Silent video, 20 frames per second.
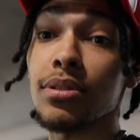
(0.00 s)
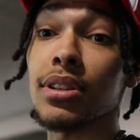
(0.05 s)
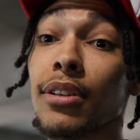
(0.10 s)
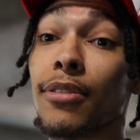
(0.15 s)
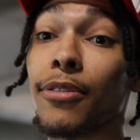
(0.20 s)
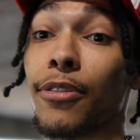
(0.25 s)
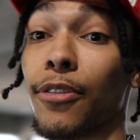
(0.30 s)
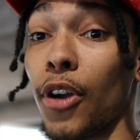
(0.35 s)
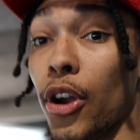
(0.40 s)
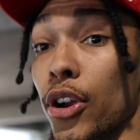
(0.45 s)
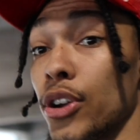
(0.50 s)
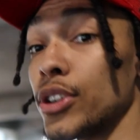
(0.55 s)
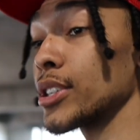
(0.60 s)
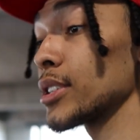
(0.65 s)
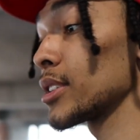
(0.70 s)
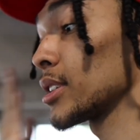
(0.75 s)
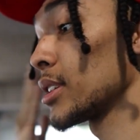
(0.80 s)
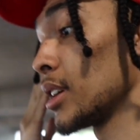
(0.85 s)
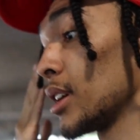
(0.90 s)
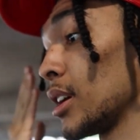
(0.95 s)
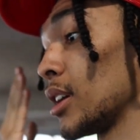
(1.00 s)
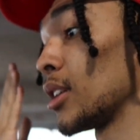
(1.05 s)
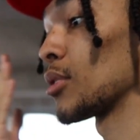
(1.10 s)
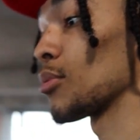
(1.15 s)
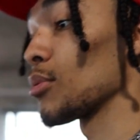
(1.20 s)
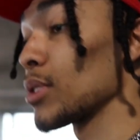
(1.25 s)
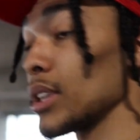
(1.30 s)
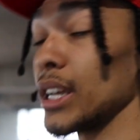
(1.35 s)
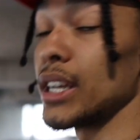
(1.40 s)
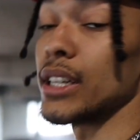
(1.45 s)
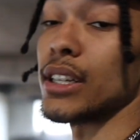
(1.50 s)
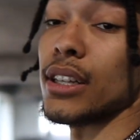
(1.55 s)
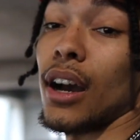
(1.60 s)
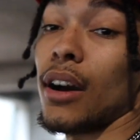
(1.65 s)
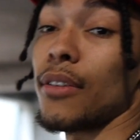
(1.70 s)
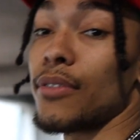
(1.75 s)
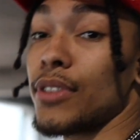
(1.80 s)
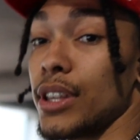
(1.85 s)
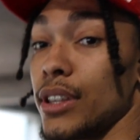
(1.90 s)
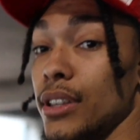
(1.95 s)
was the first release
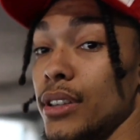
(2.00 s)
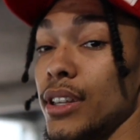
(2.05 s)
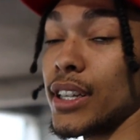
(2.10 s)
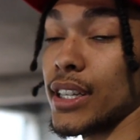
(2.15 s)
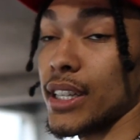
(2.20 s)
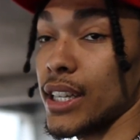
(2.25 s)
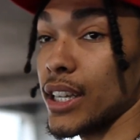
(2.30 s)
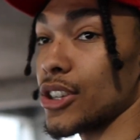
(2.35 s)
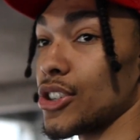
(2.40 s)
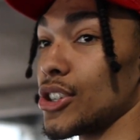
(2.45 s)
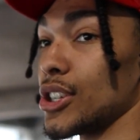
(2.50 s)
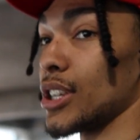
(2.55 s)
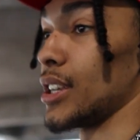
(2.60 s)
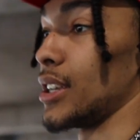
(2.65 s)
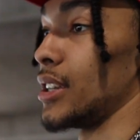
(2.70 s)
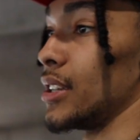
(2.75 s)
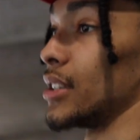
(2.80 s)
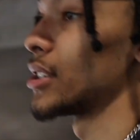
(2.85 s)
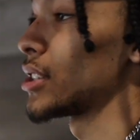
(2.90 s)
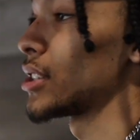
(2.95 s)
of the 6th gen.